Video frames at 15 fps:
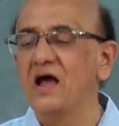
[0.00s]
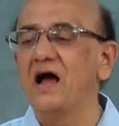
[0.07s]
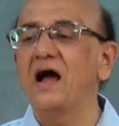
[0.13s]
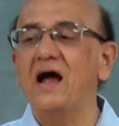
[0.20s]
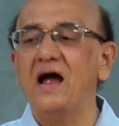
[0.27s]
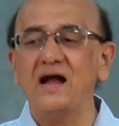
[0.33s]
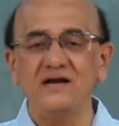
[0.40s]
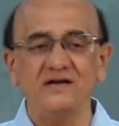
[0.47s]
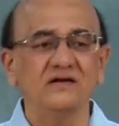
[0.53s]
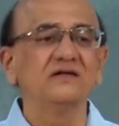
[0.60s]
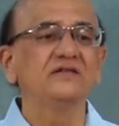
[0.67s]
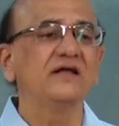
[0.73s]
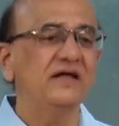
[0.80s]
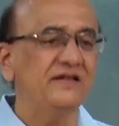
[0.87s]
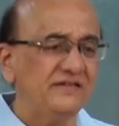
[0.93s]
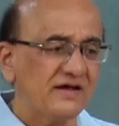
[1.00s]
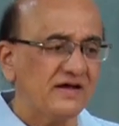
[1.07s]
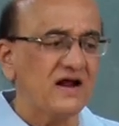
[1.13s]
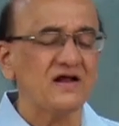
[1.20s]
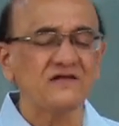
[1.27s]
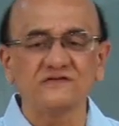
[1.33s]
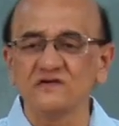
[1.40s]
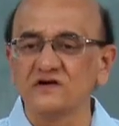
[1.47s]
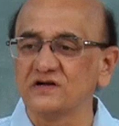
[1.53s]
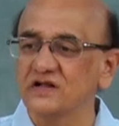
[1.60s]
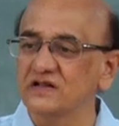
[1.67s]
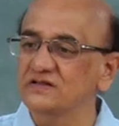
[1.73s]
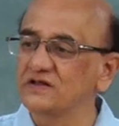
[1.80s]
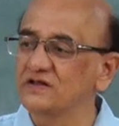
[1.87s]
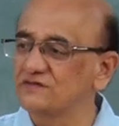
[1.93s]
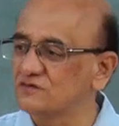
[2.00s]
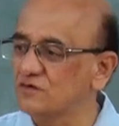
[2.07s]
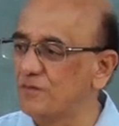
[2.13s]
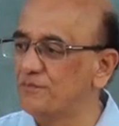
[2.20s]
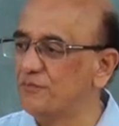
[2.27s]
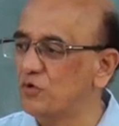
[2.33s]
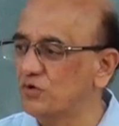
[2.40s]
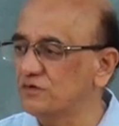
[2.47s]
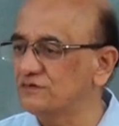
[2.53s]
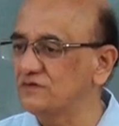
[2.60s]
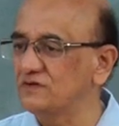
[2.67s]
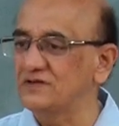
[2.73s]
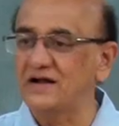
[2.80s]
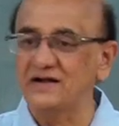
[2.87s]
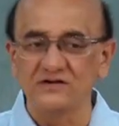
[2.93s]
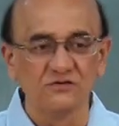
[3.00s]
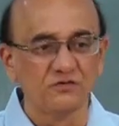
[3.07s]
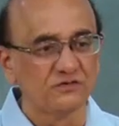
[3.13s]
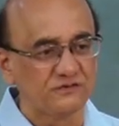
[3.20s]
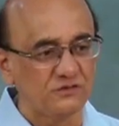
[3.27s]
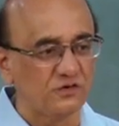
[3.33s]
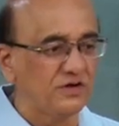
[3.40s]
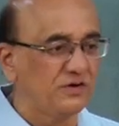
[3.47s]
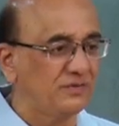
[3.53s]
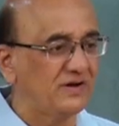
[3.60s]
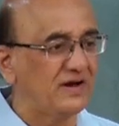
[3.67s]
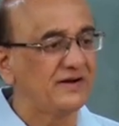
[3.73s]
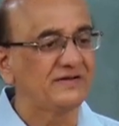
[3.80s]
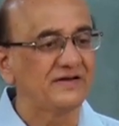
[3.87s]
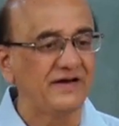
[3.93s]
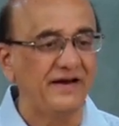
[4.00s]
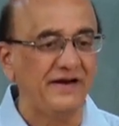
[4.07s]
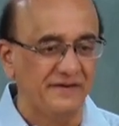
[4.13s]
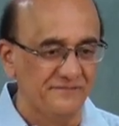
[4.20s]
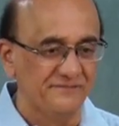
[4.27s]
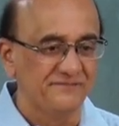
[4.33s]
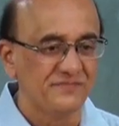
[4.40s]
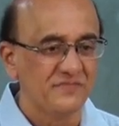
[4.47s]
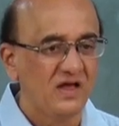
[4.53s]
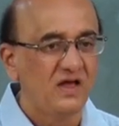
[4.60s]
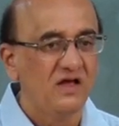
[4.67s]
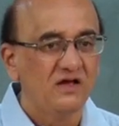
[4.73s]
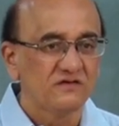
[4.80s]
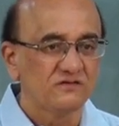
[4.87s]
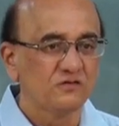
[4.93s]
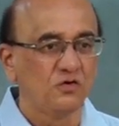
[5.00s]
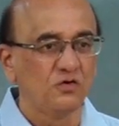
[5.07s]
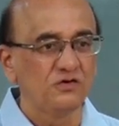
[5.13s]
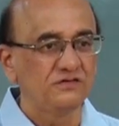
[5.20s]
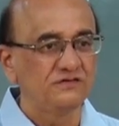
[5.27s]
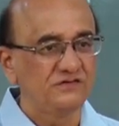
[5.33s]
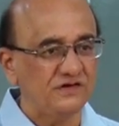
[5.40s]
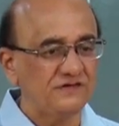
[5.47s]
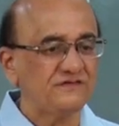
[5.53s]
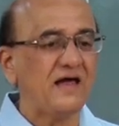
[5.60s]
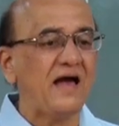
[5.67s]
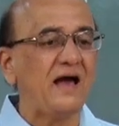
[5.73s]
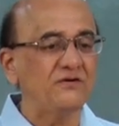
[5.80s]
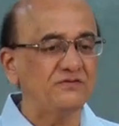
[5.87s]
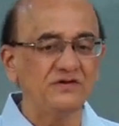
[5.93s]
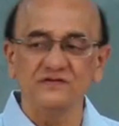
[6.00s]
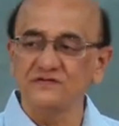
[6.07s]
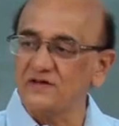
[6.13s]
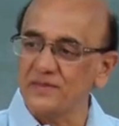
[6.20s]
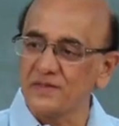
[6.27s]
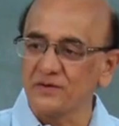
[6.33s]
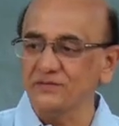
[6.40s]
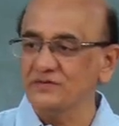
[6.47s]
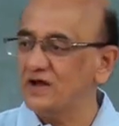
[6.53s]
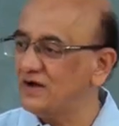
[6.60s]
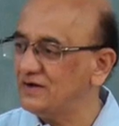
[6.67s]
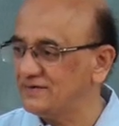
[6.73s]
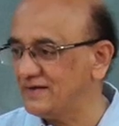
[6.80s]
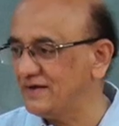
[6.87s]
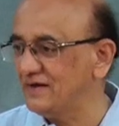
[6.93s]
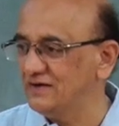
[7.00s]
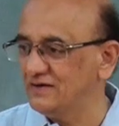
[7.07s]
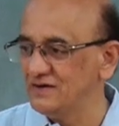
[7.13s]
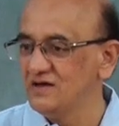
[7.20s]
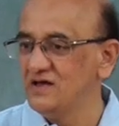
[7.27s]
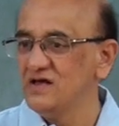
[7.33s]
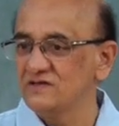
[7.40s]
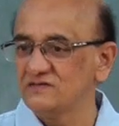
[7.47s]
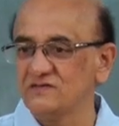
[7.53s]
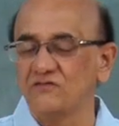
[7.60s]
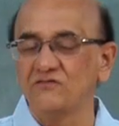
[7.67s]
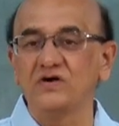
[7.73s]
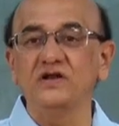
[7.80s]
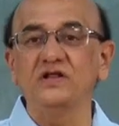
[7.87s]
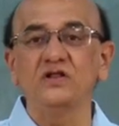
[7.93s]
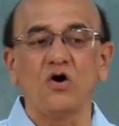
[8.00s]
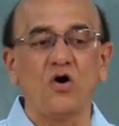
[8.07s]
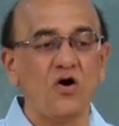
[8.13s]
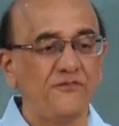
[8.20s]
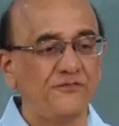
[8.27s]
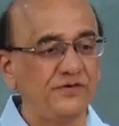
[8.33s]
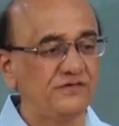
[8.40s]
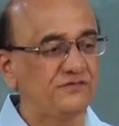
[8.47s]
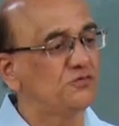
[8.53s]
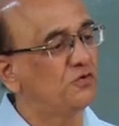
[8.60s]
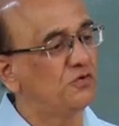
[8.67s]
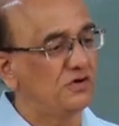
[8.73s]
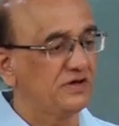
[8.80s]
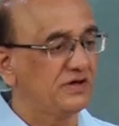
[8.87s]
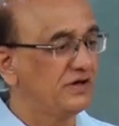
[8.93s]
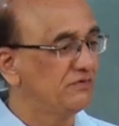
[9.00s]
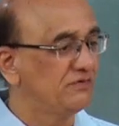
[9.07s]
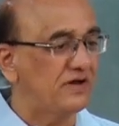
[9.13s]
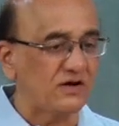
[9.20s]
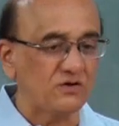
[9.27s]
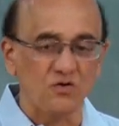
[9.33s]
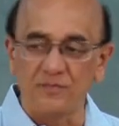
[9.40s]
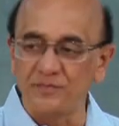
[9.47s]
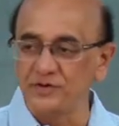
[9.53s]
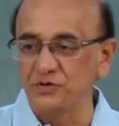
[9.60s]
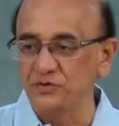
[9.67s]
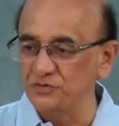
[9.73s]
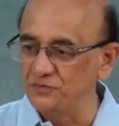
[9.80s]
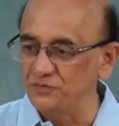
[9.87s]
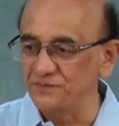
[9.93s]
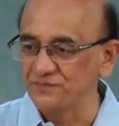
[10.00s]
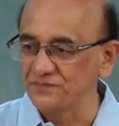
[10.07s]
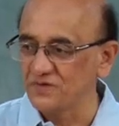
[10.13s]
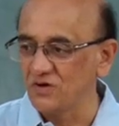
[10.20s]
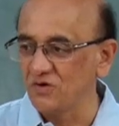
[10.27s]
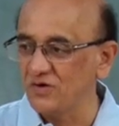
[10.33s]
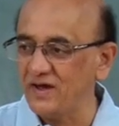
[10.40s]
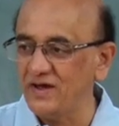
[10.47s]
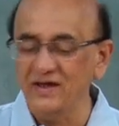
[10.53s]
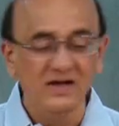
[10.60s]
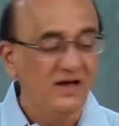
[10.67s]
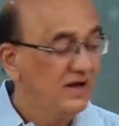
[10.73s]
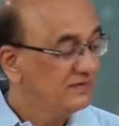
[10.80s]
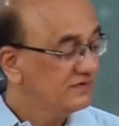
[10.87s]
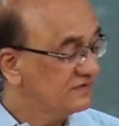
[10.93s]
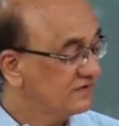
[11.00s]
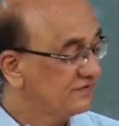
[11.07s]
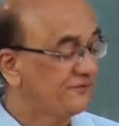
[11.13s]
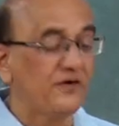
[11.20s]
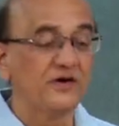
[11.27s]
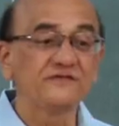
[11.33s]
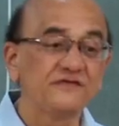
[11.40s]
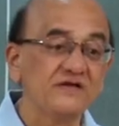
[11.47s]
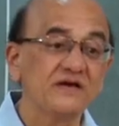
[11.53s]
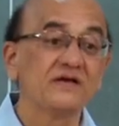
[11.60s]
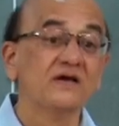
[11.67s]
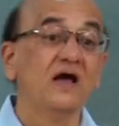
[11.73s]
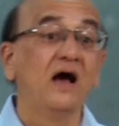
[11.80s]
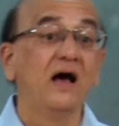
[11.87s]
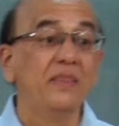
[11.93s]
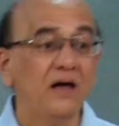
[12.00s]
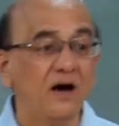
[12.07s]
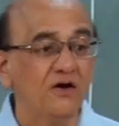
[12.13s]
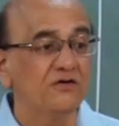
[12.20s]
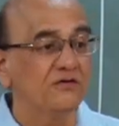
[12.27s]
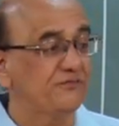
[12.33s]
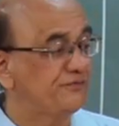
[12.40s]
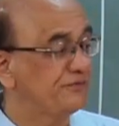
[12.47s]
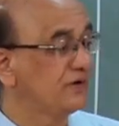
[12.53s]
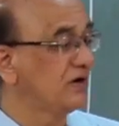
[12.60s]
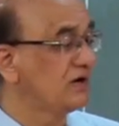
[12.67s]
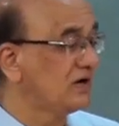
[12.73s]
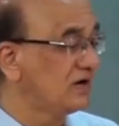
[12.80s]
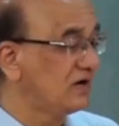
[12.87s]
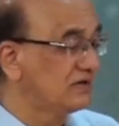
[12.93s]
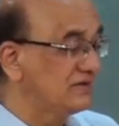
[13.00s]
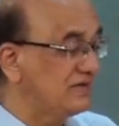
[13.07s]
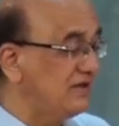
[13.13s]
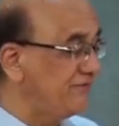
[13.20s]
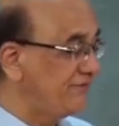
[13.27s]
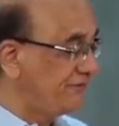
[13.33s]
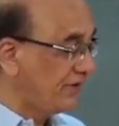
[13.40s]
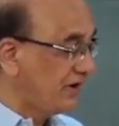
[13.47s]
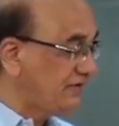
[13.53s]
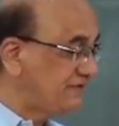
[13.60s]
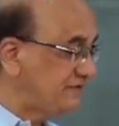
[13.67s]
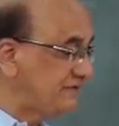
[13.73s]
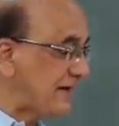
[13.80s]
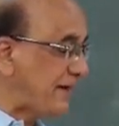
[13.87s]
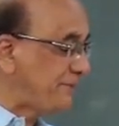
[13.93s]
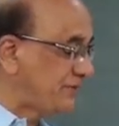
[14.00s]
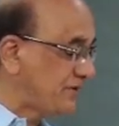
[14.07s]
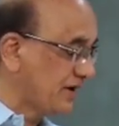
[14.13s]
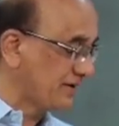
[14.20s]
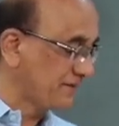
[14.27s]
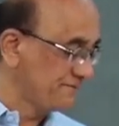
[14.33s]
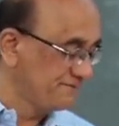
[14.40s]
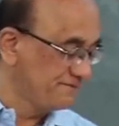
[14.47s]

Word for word: and then there are certain list of books that is also given at the end. So, just have this otherwise I will tell someone in the office to give that copy to you ok. This is first thing. Now, uh, the first chapter